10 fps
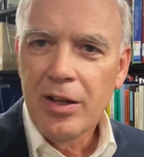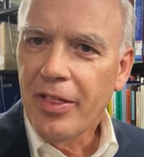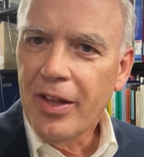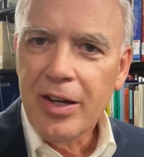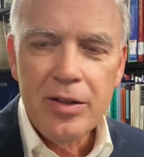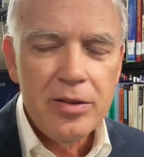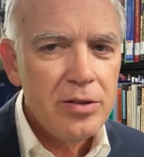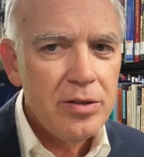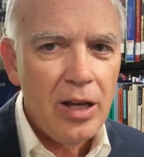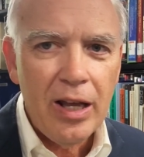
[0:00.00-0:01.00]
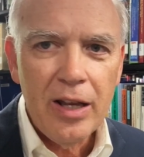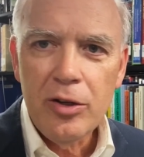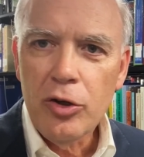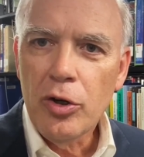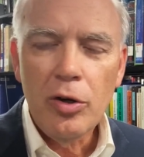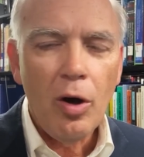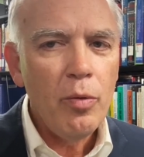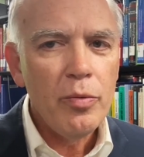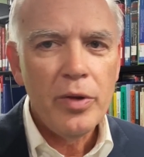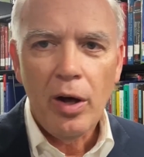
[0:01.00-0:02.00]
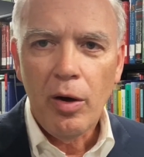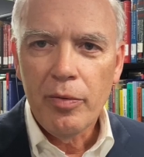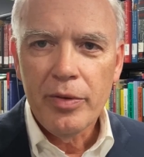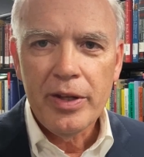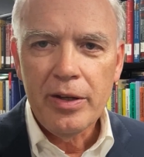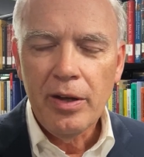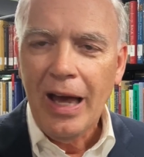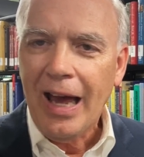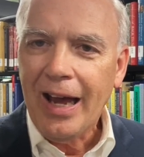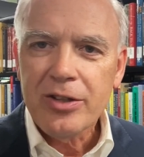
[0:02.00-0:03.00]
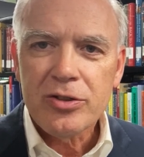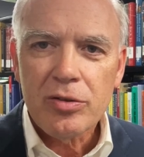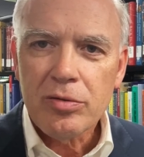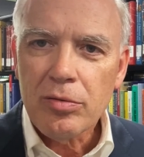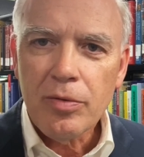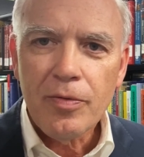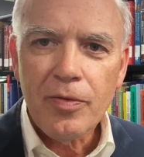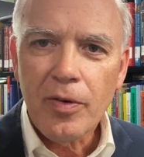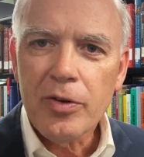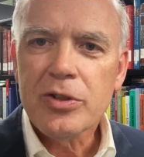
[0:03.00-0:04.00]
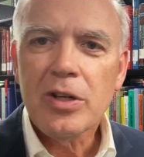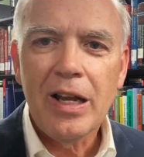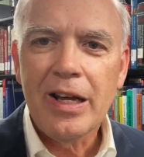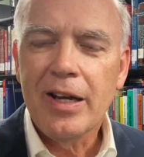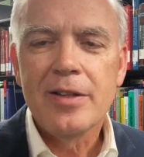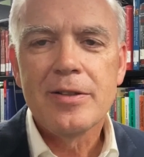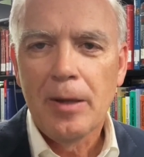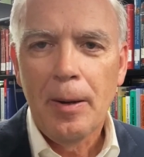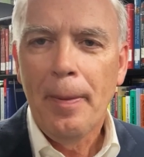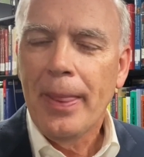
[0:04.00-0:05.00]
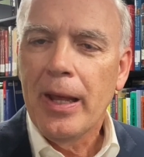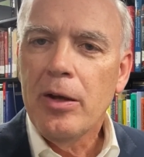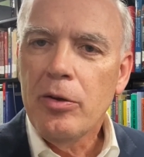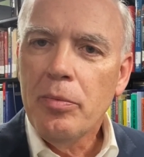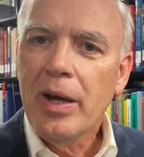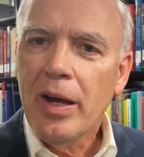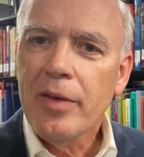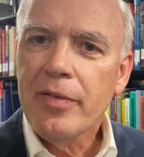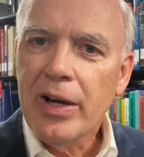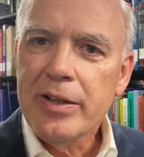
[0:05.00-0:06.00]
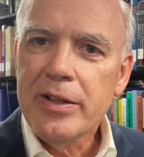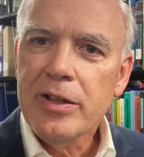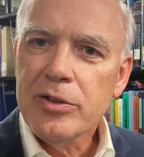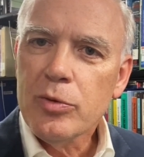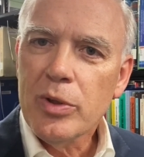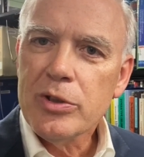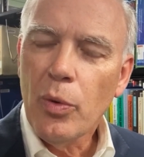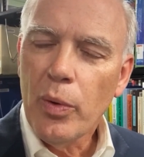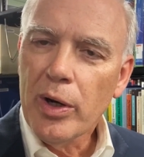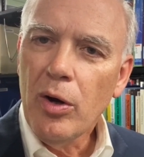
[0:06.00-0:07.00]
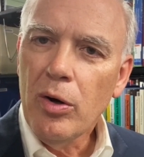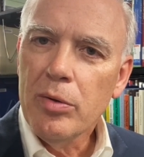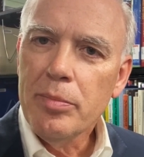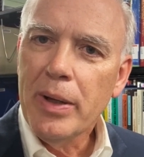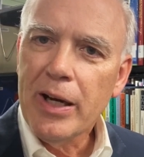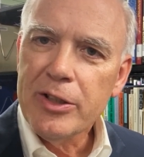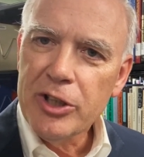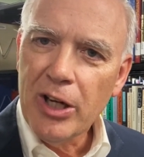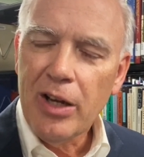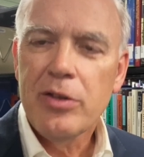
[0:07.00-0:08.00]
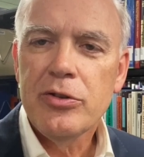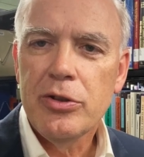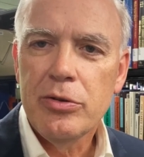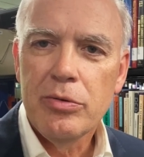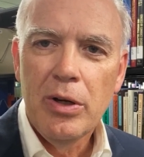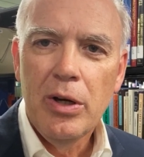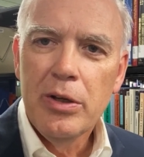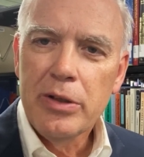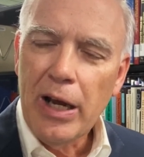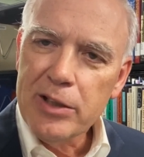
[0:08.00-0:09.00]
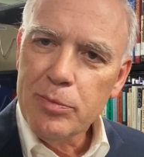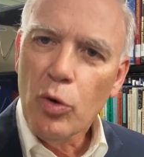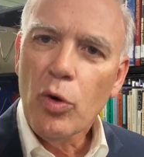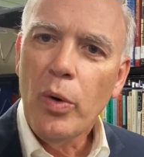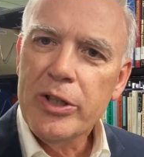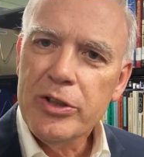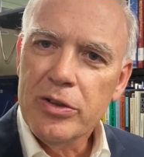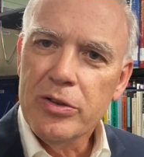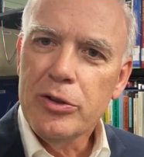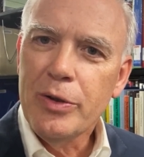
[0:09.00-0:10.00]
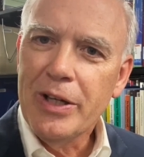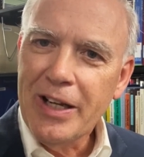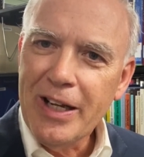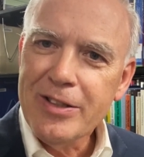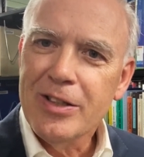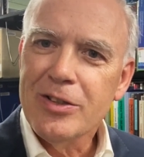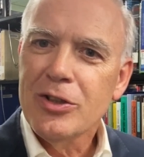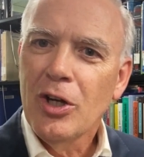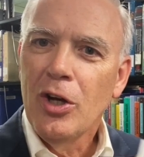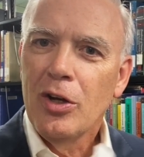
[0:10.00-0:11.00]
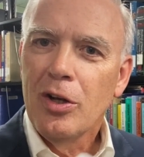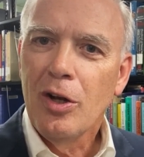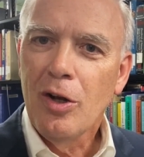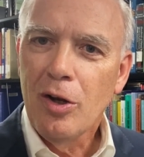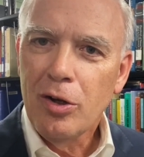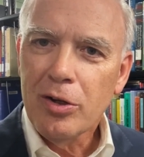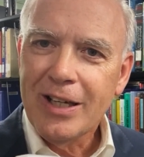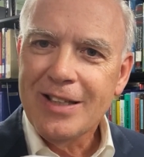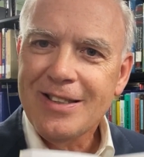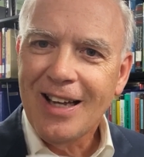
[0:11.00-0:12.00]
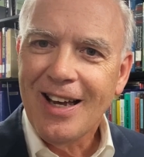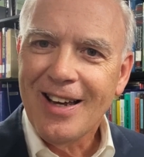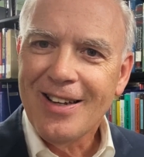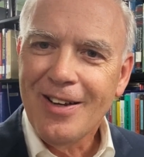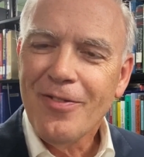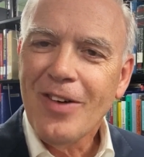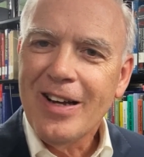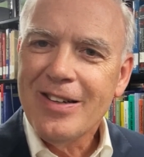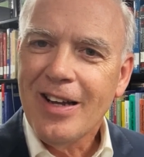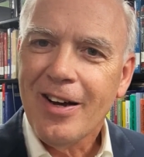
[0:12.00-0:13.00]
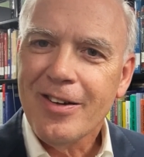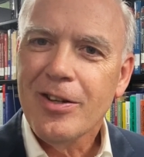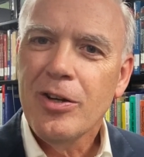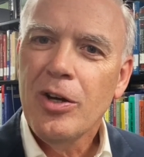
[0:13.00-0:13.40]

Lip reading: things, and on the external first glance, you may have an idea as to what's going on, but I challenge you to ask more questions, to, in essence, look inside, find out